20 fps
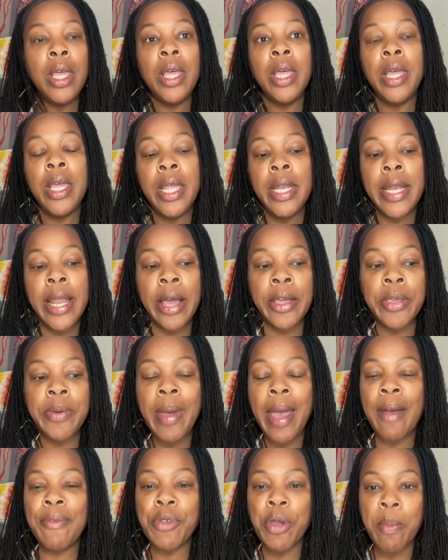now you
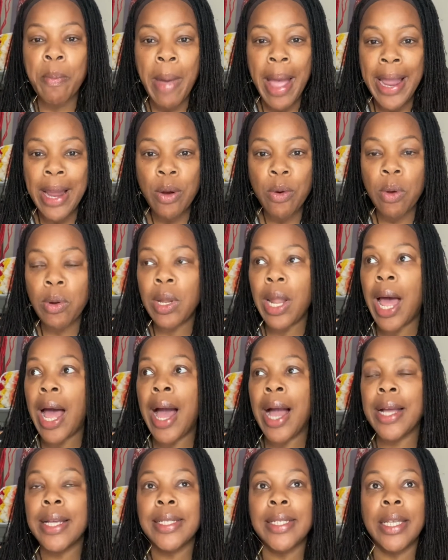have your micro
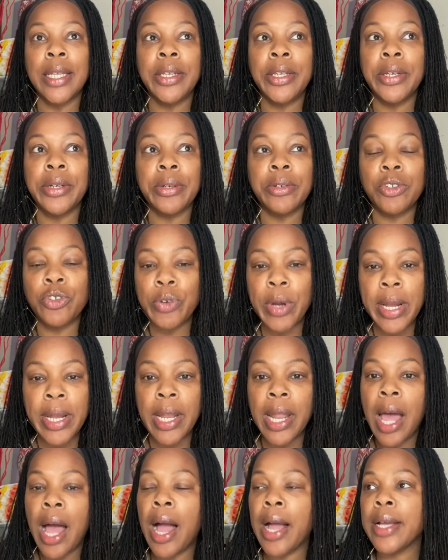locks and your
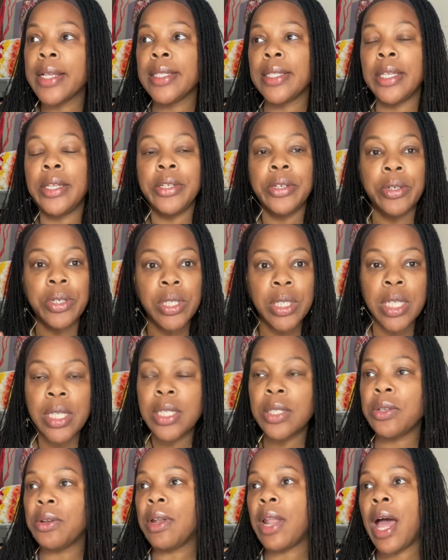dreadlocks and your
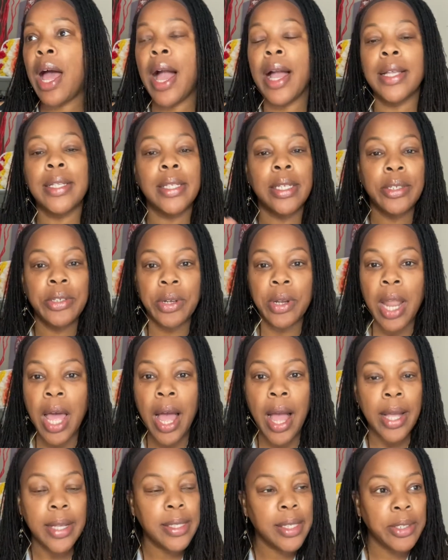sister locks and your
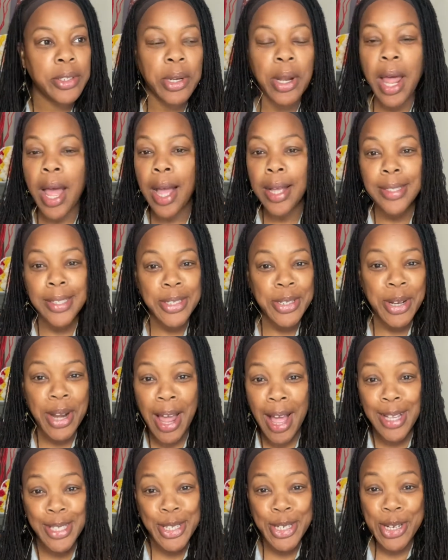locks and your locks and your
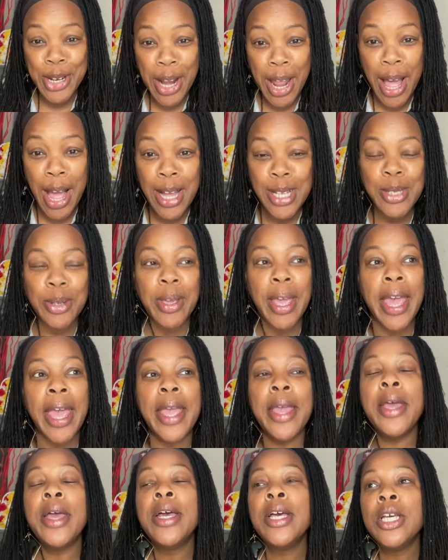locks and your locks,
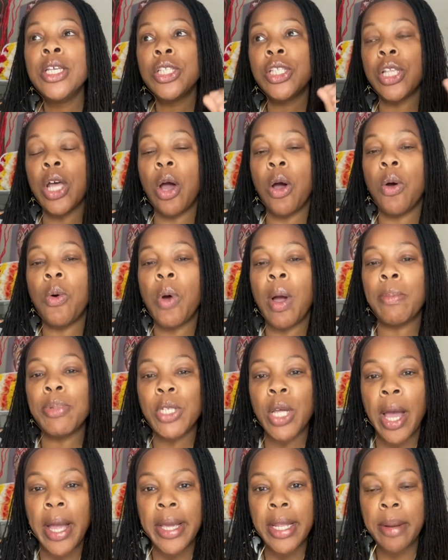okay? So I'm
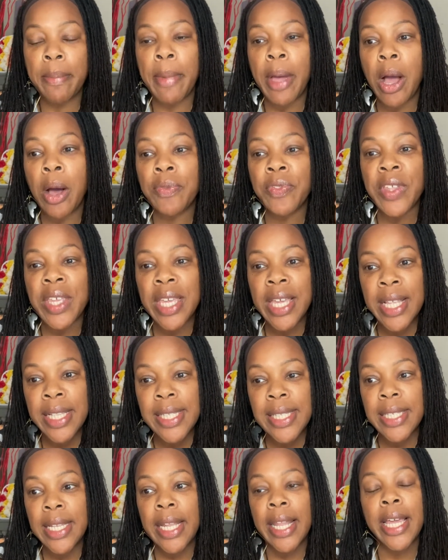talking about the
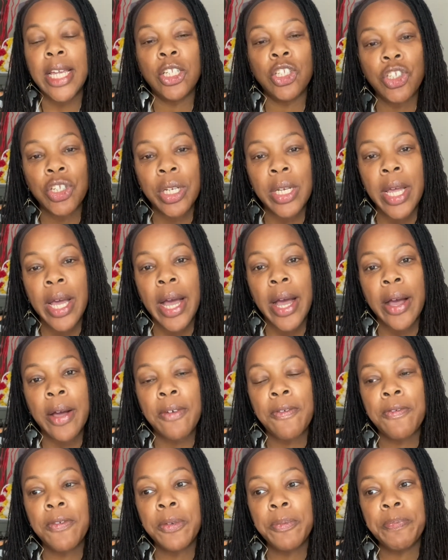installation
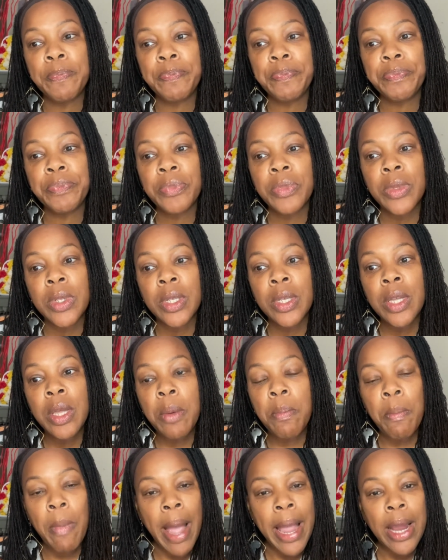of
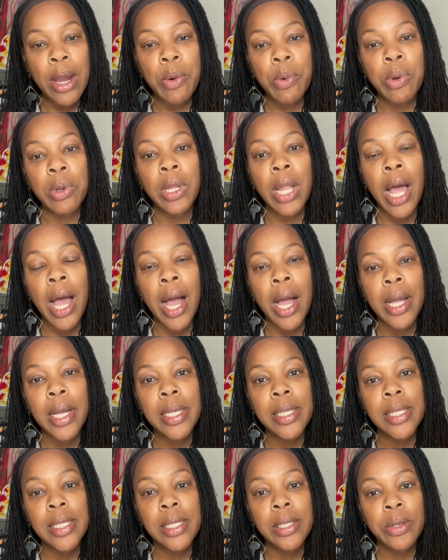micro
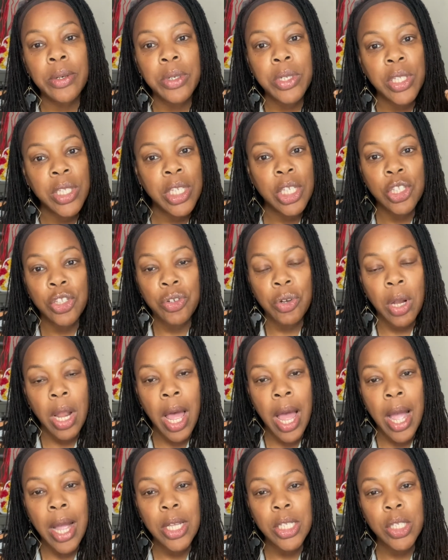locks or sister
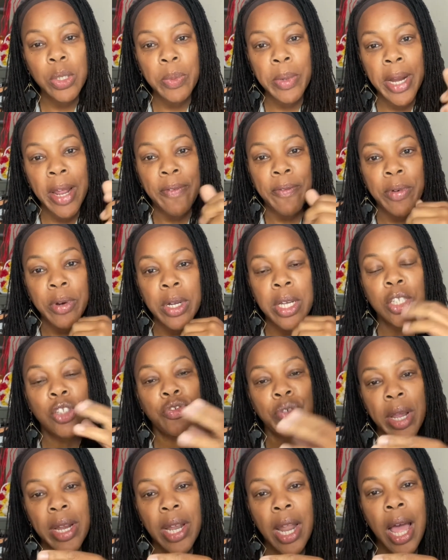locks or whatever, because
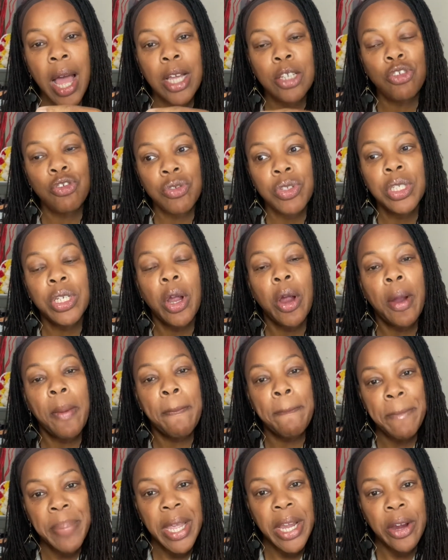dreadlocks usually are
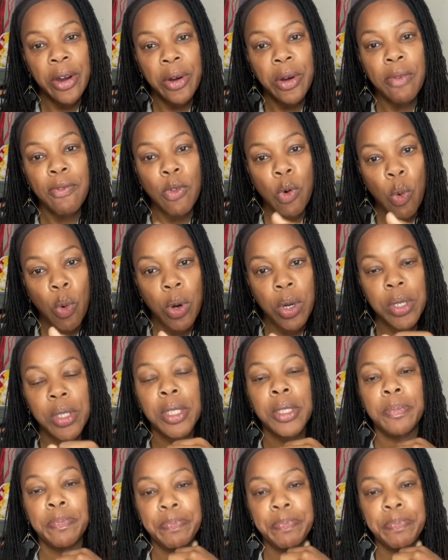bigger, of course.